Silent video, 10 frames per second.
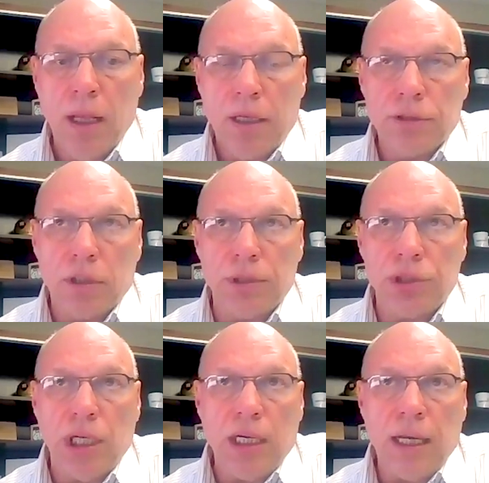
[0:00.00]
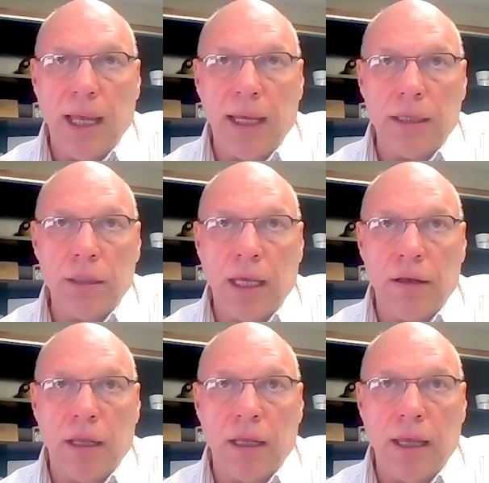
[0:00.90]
So the machine had
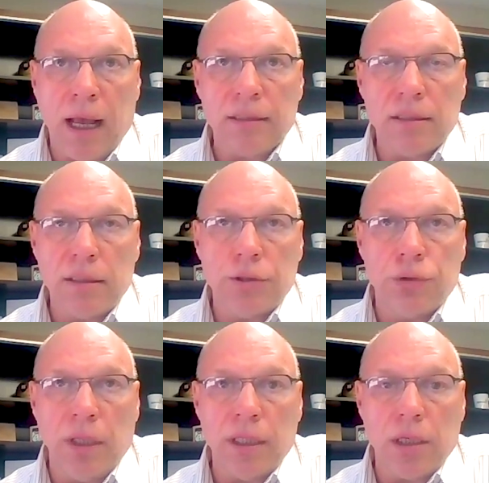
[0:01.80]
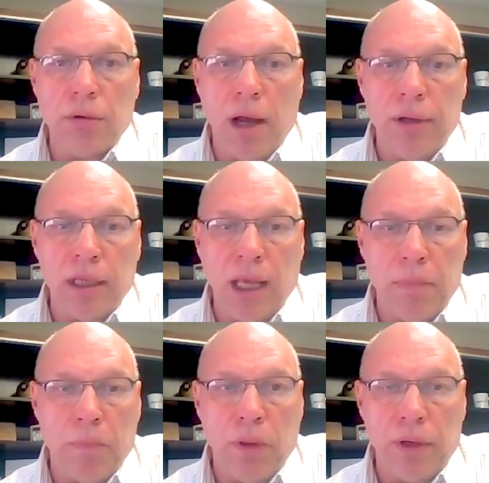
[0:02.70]
excellent drilling and grouting
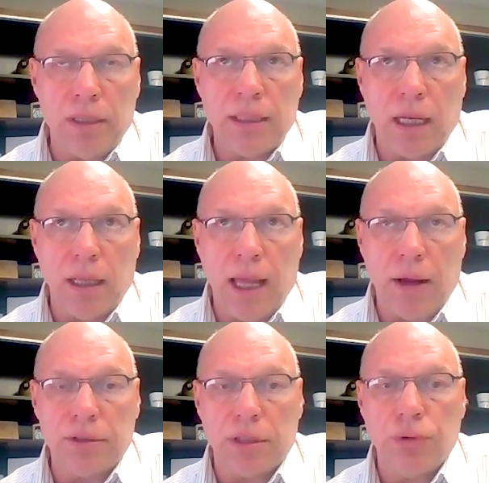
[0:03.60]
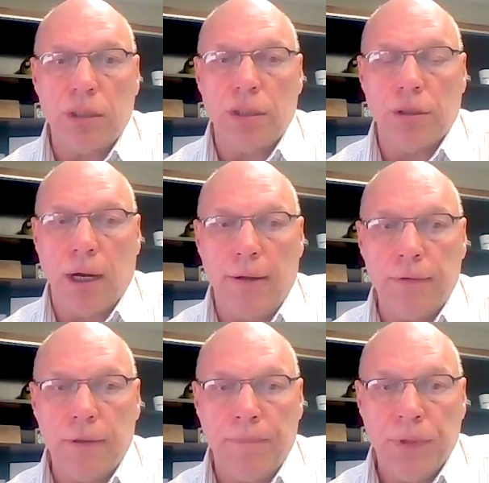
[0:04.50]
capabilities that allowed us to treat the
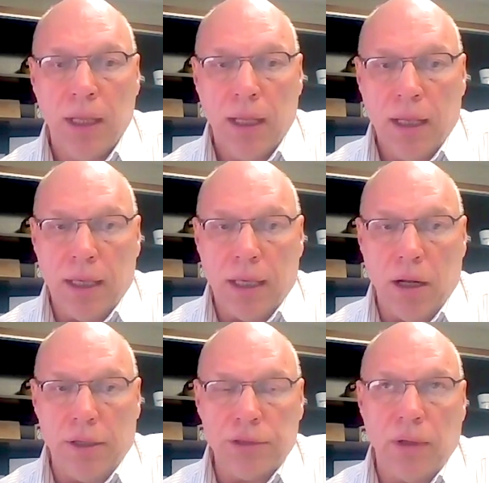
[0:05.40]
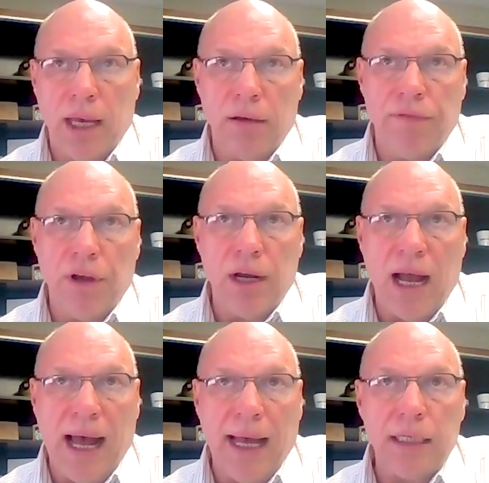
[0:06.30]
ground. It also had a very
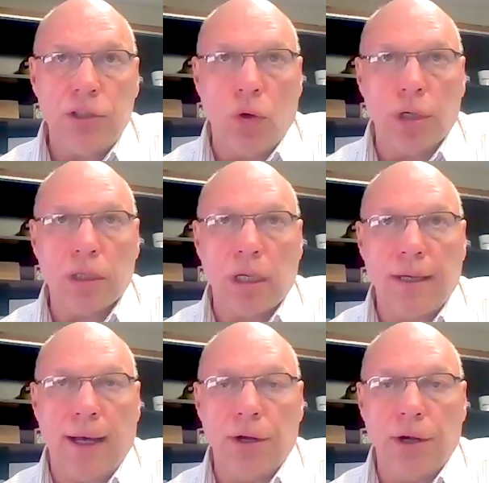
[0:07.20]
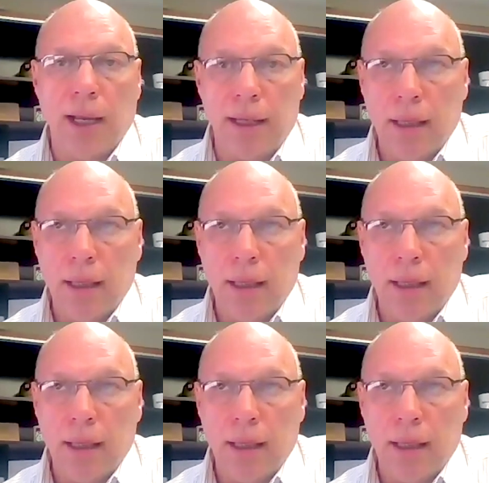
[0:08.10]
high torque cutter head.